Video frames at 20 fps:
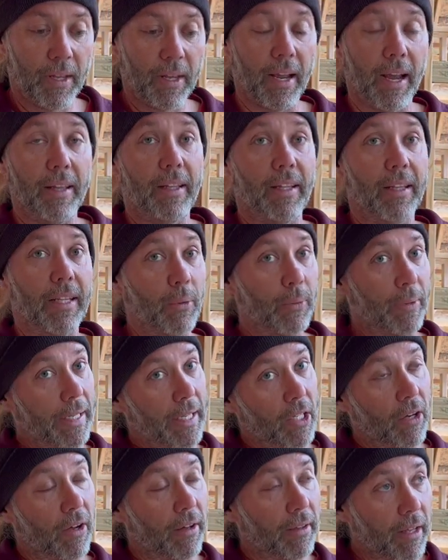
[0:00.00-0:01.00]
and then they would
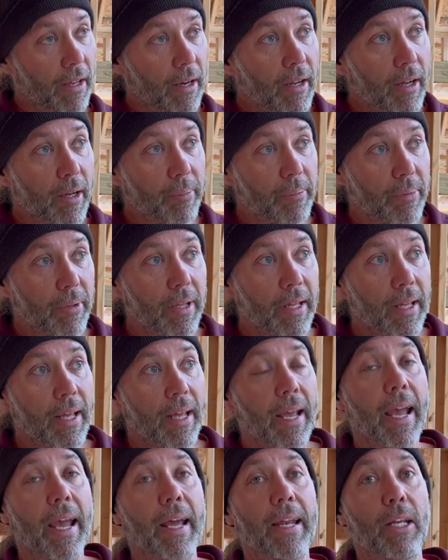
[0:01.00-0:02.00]
eat all that up,
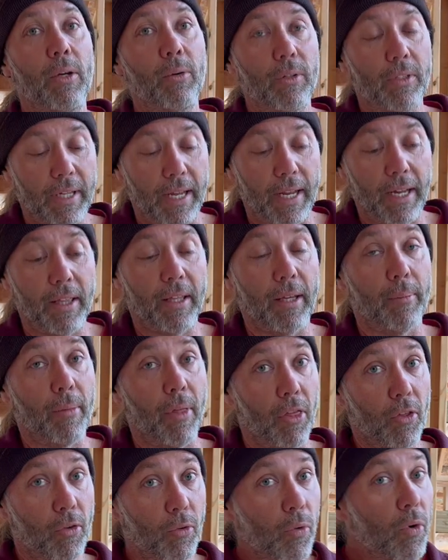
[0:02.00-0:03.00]
and he would take them
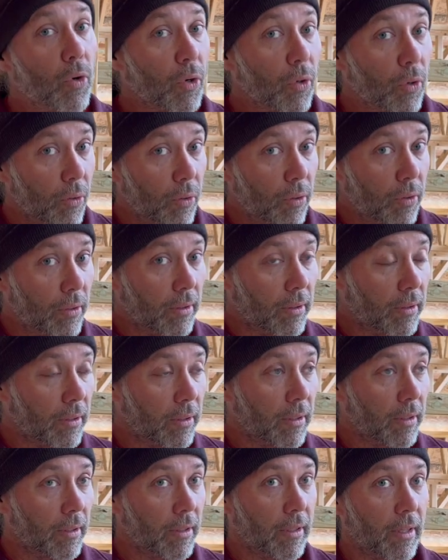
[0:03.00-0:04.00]
through
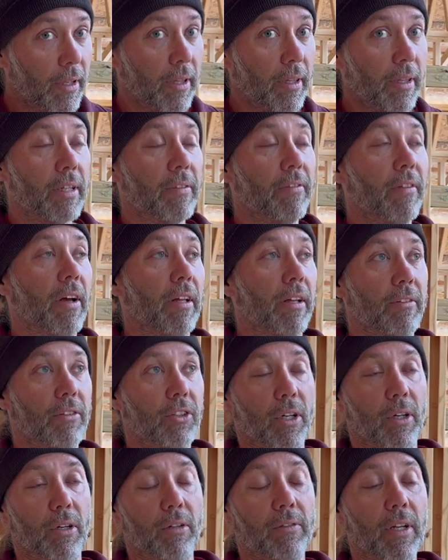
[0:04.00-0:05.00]
the valley of the
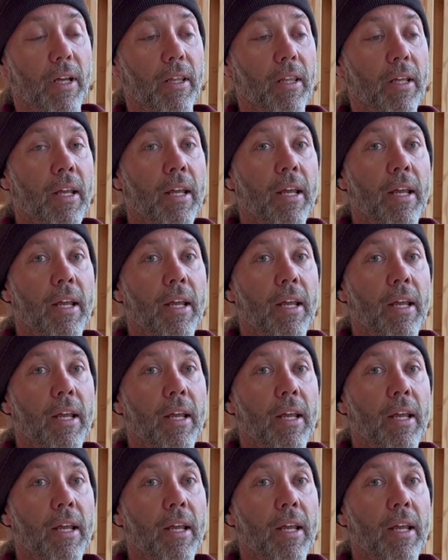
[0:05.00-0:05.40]
shadow of death.